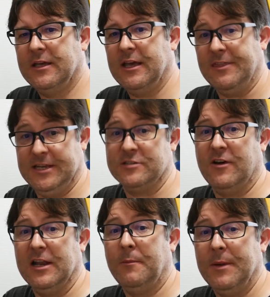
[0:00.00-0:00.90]
Things are a
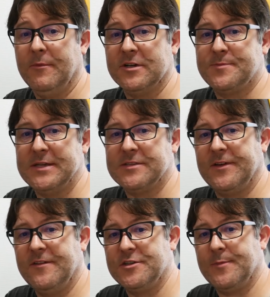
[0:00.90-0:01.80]
little bit more expensive
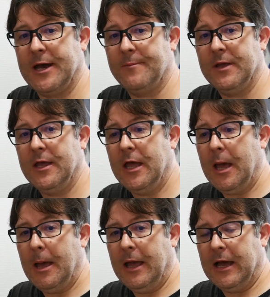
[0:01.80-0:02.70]
here in Japan.
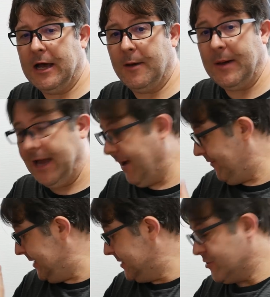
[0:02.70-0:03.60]
I
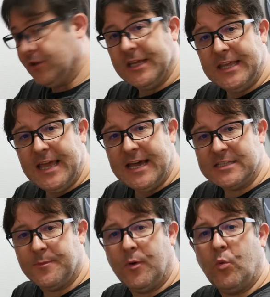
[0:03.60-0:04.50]
haven't installed it
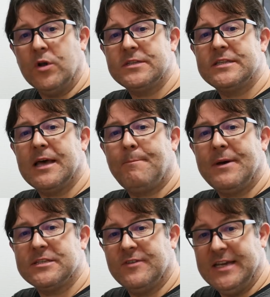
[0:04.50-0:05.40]
yet, but once that
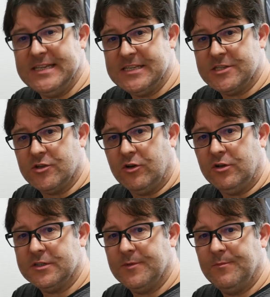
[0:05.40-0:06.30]
battery is
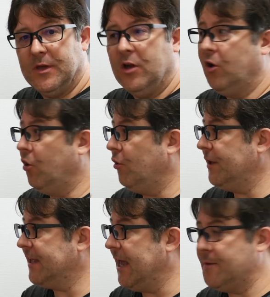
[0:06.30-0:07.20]
installed, all the
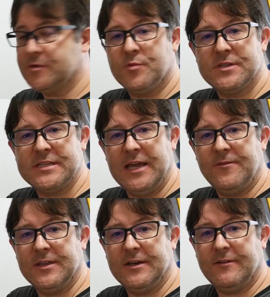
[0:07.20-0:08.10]
games will
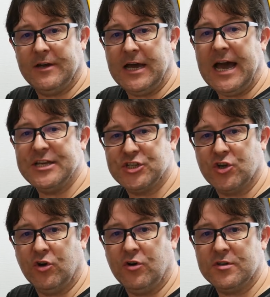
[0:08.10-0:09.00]
save their high
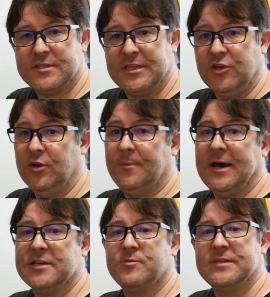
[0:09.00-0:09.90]
scores, the
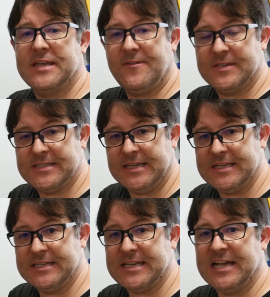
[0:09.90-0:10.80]
Unibias will save its
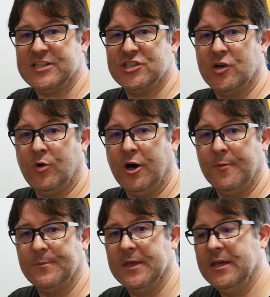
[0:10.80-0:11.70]
settings, and so on.